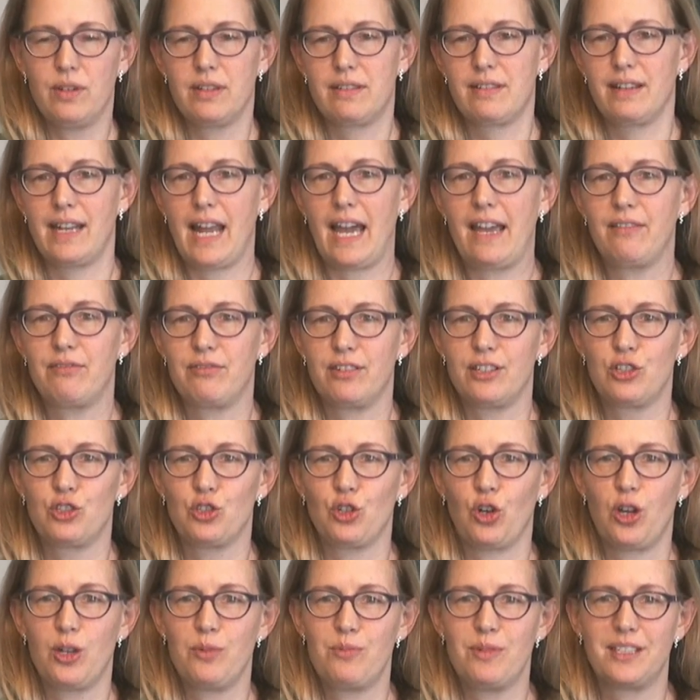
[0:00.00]
with life
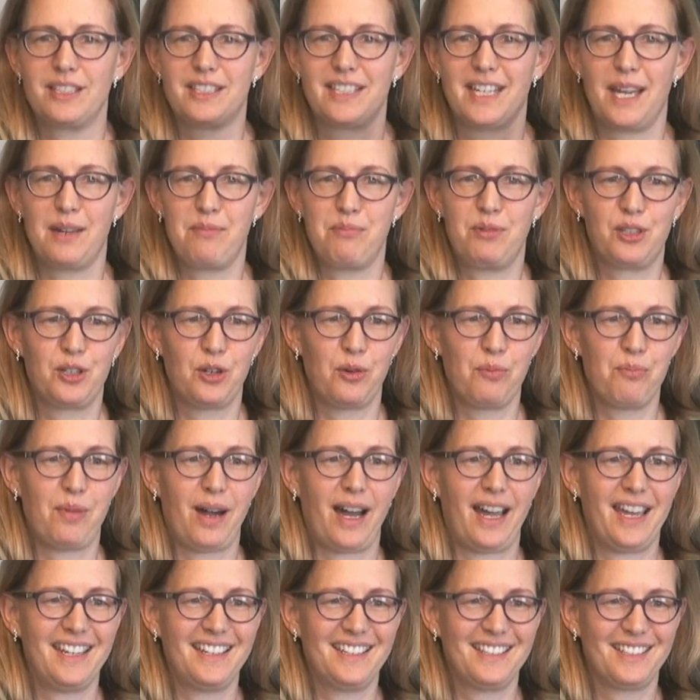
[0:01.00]
enjoyment can be
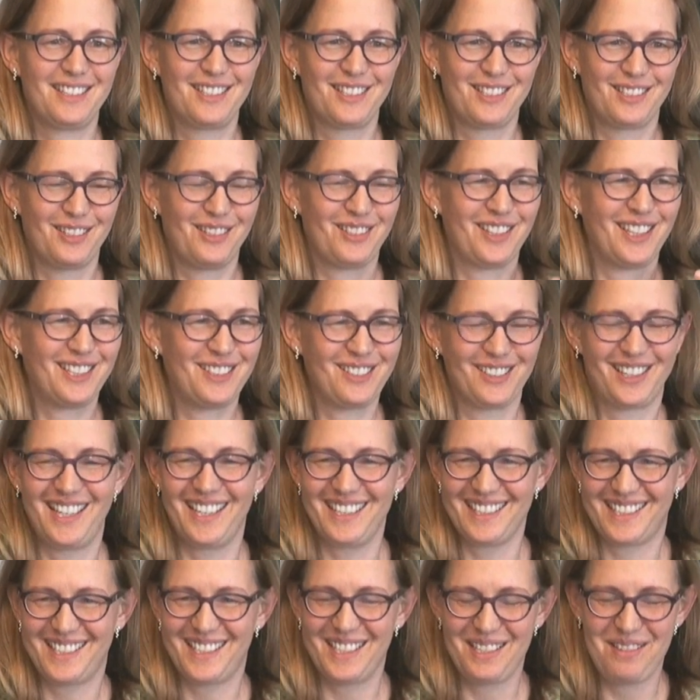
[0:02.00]
combined, so that you
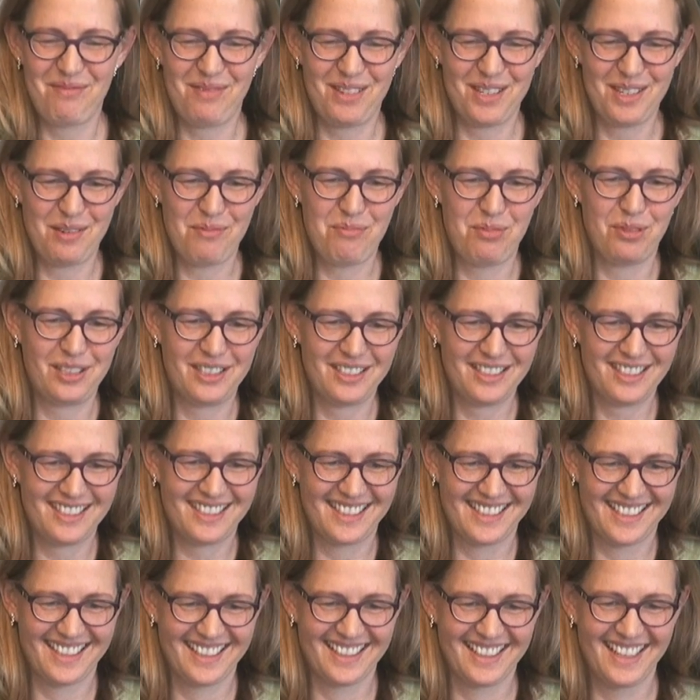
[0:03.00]
can still be a
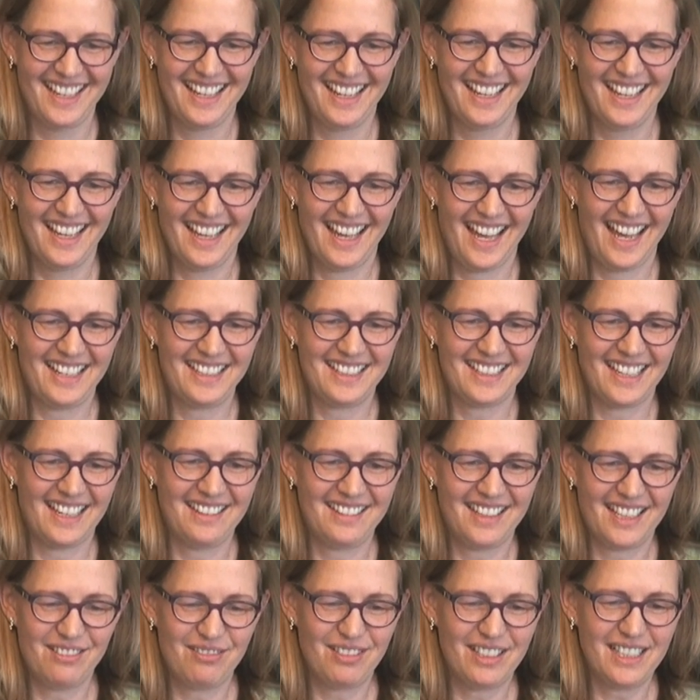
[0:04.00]
Buddhist. And
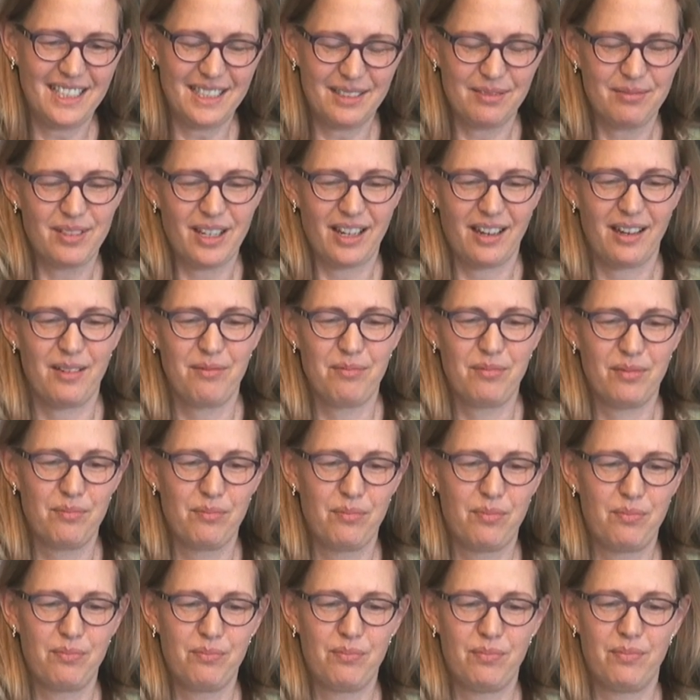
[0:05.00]
and they're really
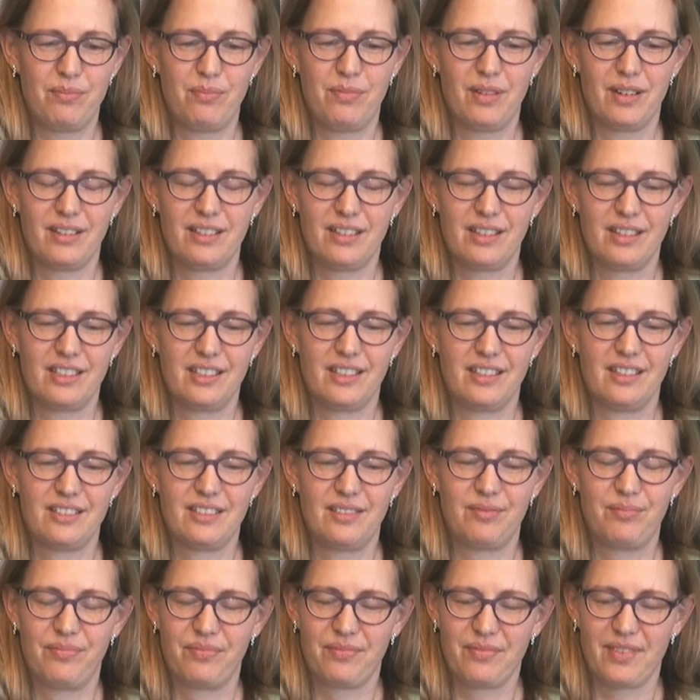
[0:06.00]
um,
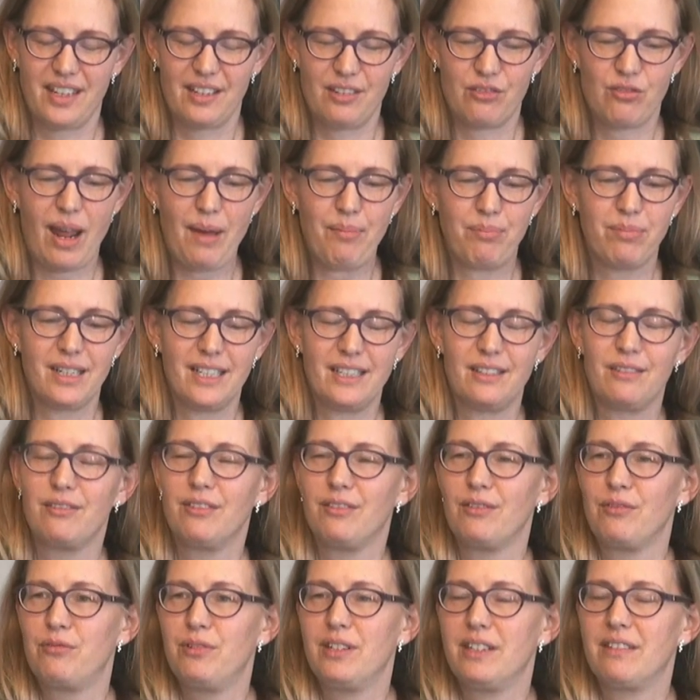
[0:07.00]
um
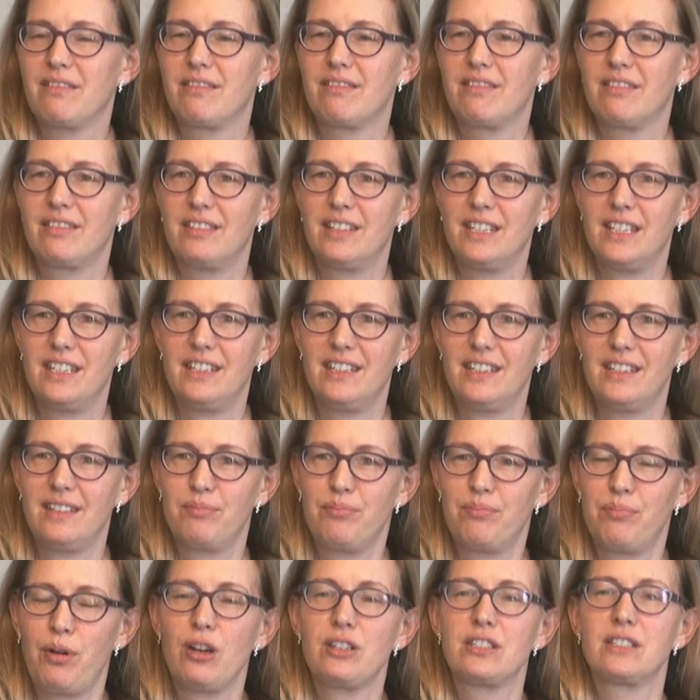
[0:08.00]
grappling with the
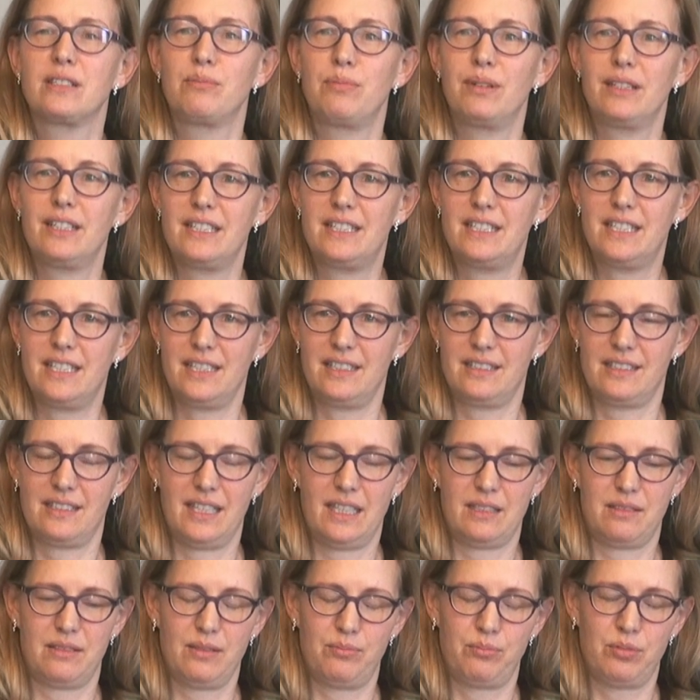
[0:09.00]
possibilities
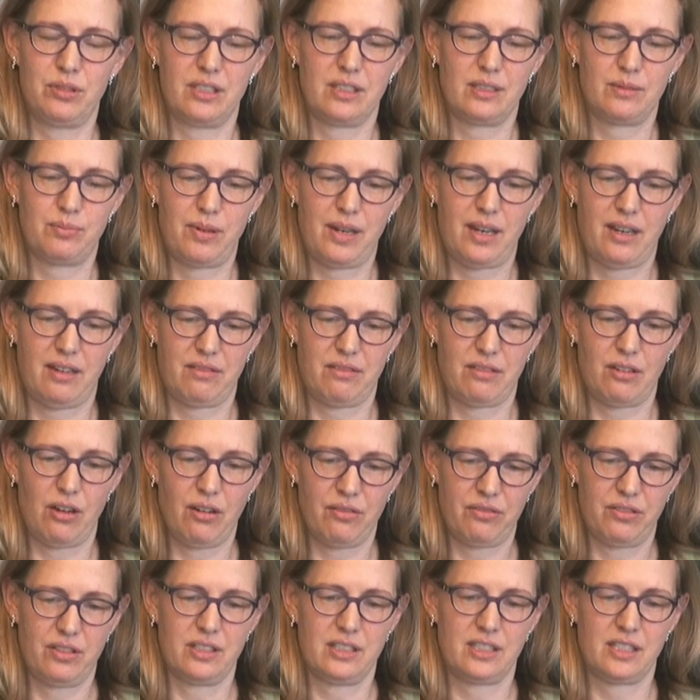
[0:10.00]
that the Buddhist path
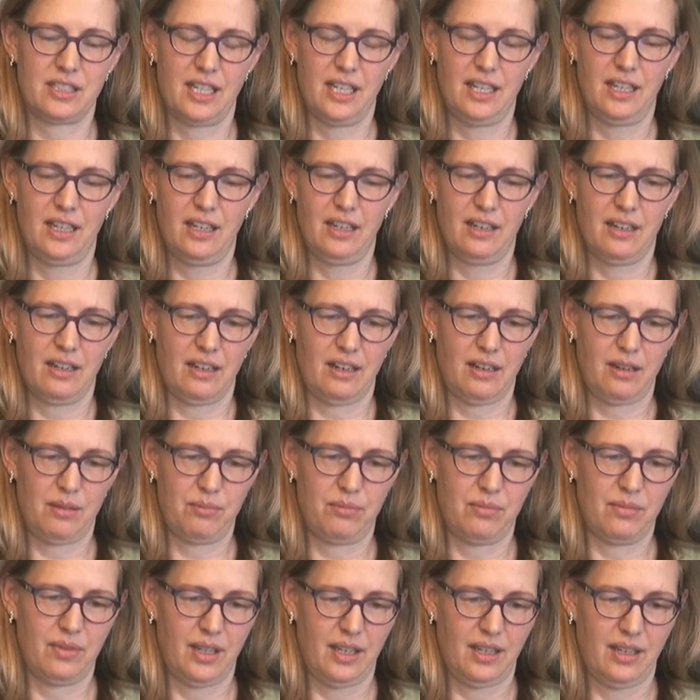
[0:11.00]
offers.
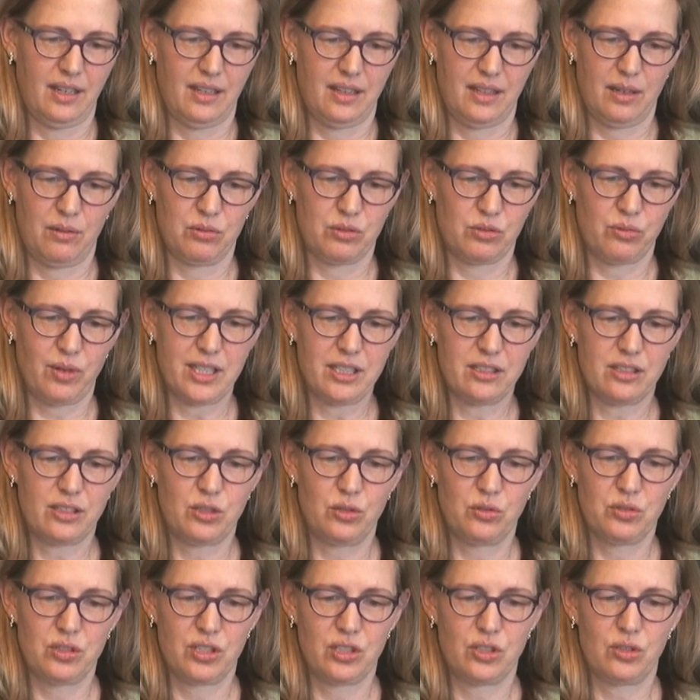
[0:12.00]
Um, there was one
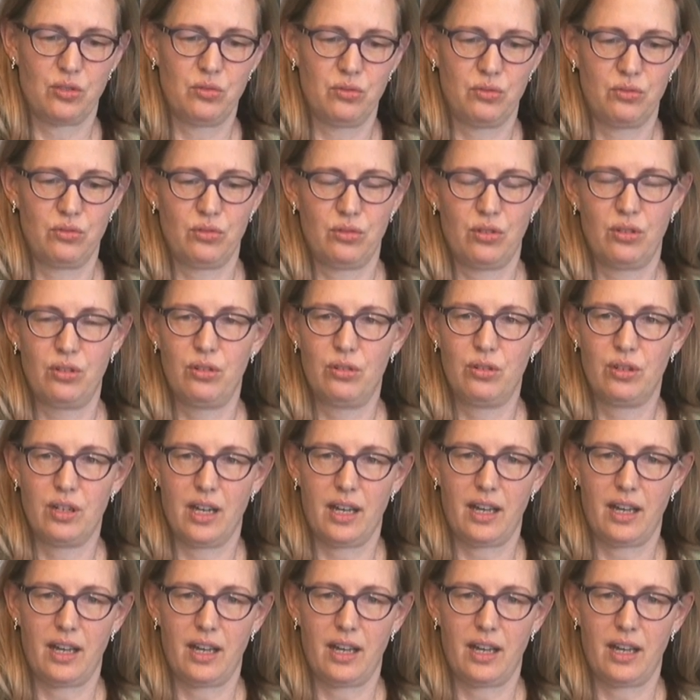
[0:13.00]
student who, who